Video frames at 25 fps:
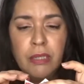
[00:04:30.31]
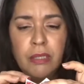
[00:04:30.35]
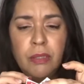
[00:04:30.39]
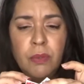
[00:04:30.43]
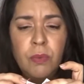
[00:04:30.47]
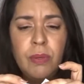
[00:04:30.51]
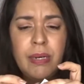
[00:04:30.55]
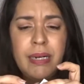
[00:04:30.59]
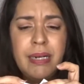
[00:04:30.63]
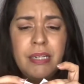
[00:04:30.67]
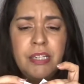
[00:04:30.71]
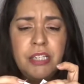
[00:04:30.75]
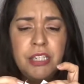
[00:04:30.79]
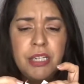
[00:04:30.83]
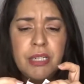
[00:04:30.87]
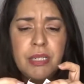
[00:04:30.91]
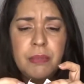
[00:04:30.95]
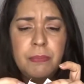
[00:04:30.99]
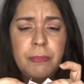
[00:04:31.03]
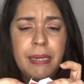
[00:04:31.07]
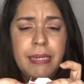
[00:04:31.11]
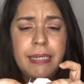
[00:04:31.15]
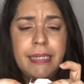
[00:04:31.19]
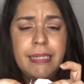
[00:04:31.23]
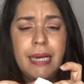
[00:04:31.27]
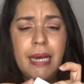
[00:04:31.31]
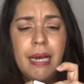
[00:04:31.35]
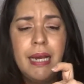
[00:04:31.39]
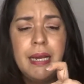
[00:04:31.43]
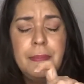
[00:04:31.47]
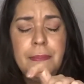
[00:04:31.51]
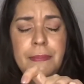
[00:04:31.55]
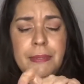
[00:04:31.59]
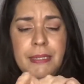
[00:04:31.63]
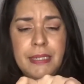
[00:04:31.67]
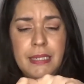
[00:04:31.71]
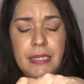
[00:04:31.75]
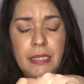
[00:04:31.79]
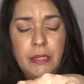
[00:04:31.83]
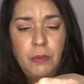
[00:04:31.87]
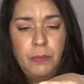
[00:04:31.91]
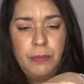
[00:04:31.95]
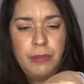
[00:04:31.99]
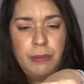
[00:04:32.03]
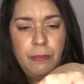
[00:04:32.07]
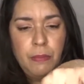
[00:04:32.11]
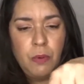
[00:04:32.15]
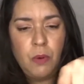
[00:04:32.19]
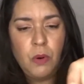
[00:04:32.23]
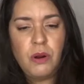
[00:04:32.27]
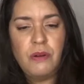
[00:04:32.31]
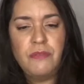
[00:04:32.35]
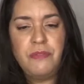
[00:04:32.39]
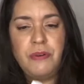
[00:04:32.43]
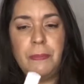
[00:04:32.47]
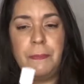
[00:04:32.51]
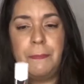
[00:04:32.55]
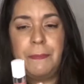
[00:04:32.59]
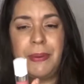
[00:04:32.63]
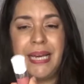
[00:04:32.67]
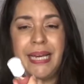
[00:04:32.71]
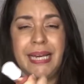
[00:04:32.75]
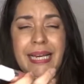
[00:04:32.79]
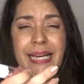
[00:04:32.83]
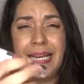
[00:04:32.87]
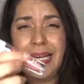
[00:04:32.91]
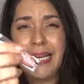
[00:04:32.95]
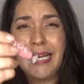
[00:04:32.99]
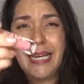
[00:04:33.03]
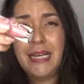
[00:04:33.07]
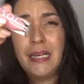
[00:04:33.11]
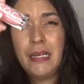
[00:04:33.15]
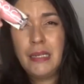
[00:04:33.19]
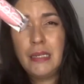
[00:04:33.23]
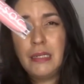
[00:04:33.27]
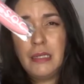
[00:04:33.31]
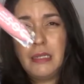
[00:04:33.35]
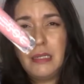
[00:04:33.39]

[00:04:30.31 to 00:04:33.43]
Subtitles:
The one in Just My Type is a little bit more of a pinky